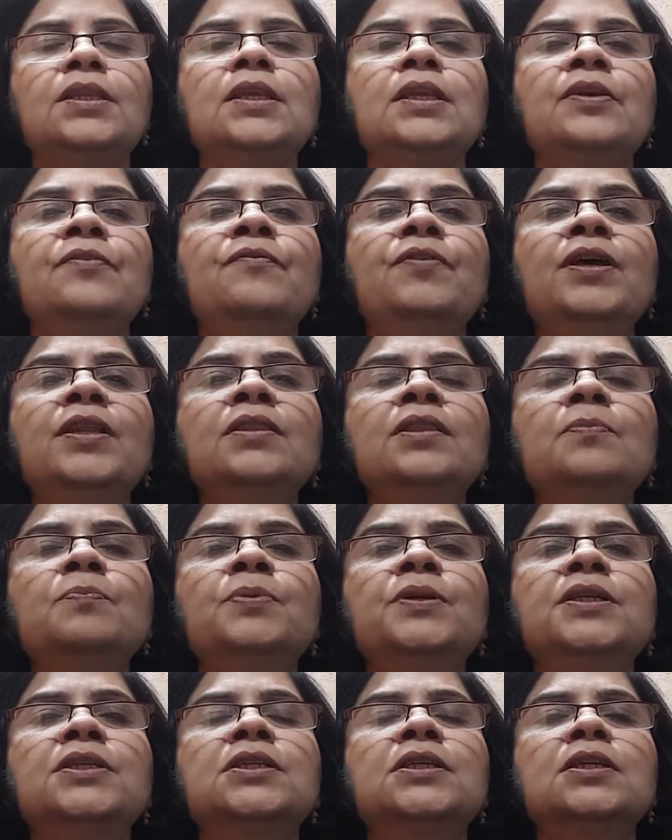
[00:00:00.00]
When the
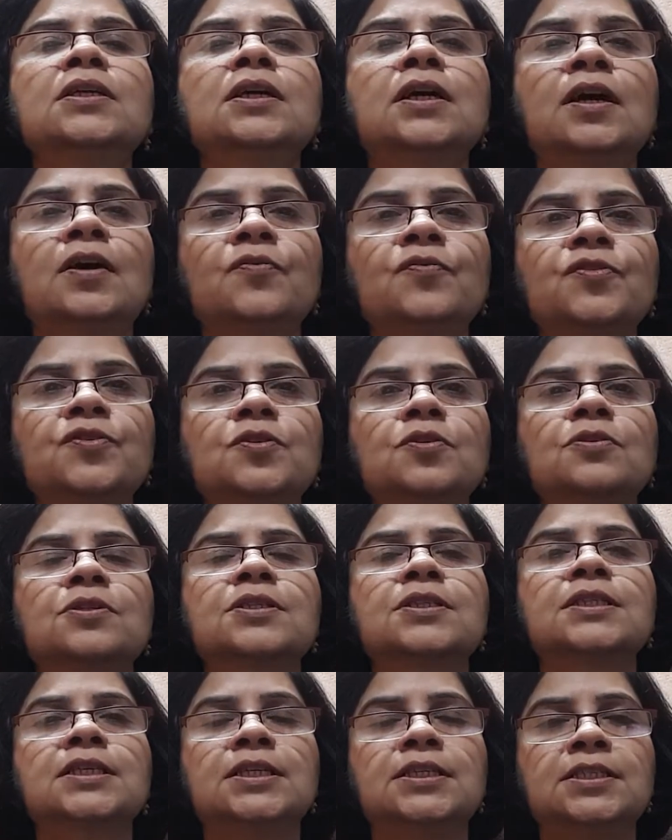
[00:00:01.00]
patient coughs or
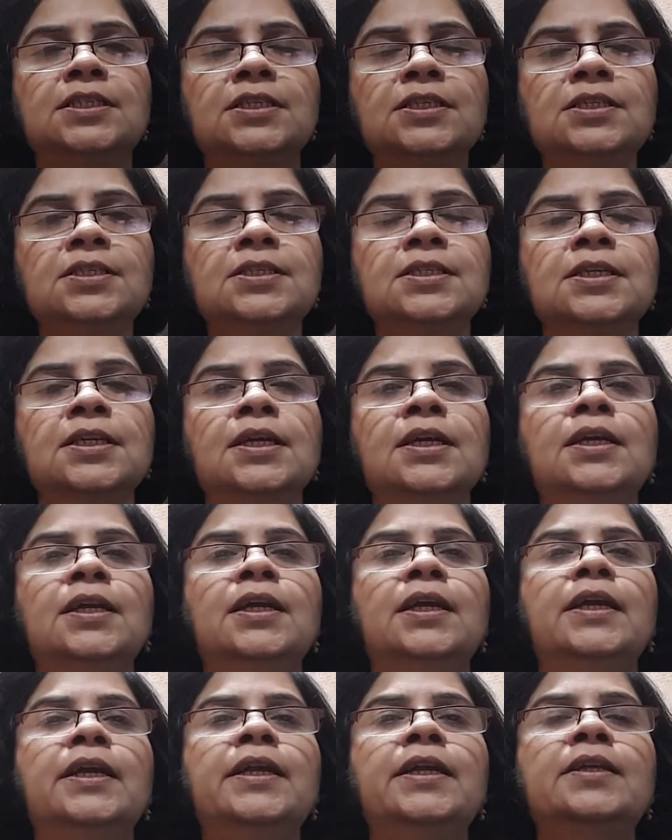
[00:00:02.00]
sneezes,
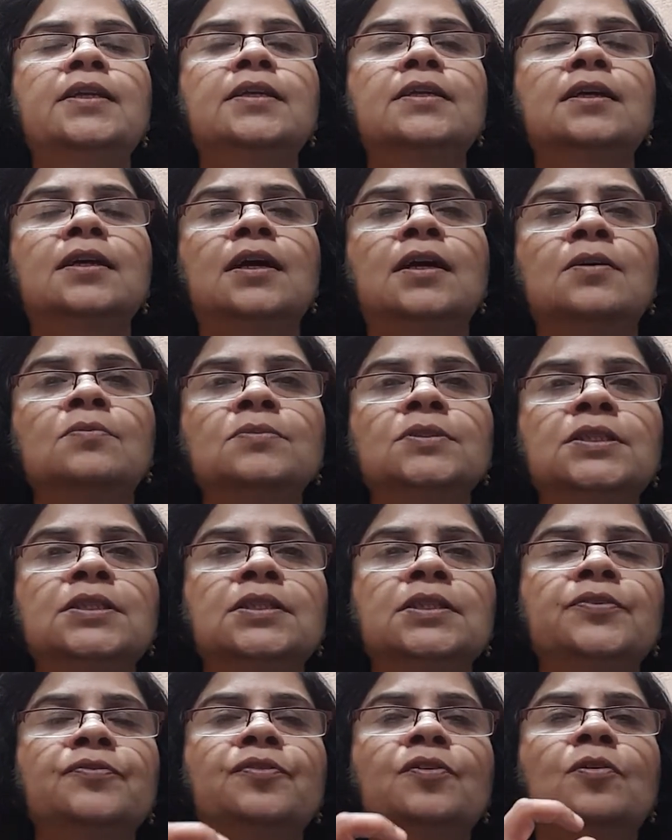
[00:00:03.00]
it comes in
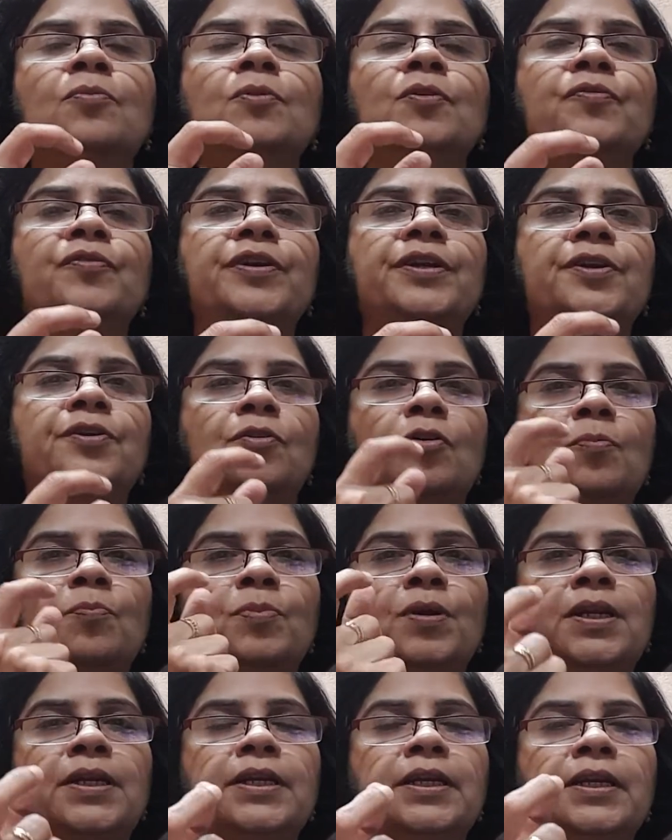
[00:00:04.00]
the form of a
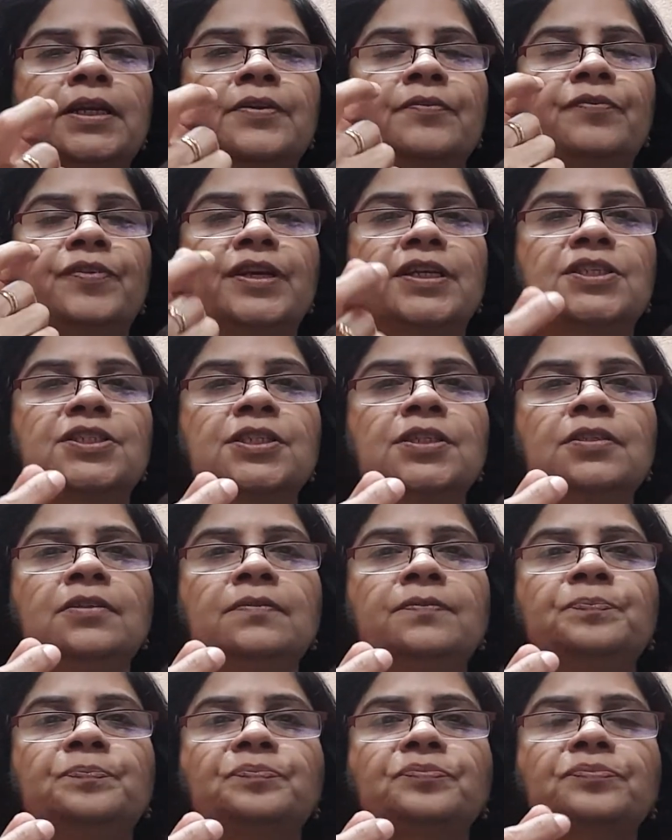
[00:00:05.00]
droplet infection,
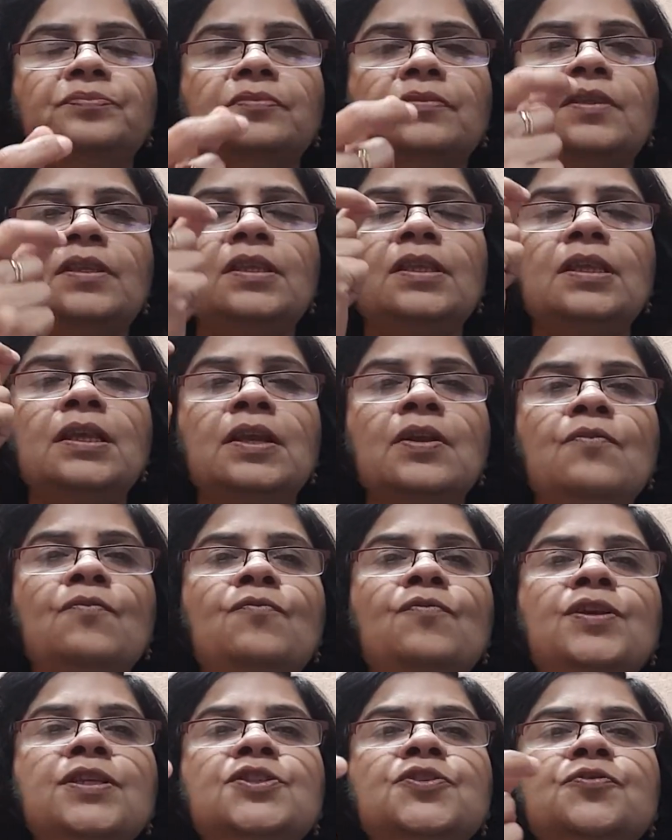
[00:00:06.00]
which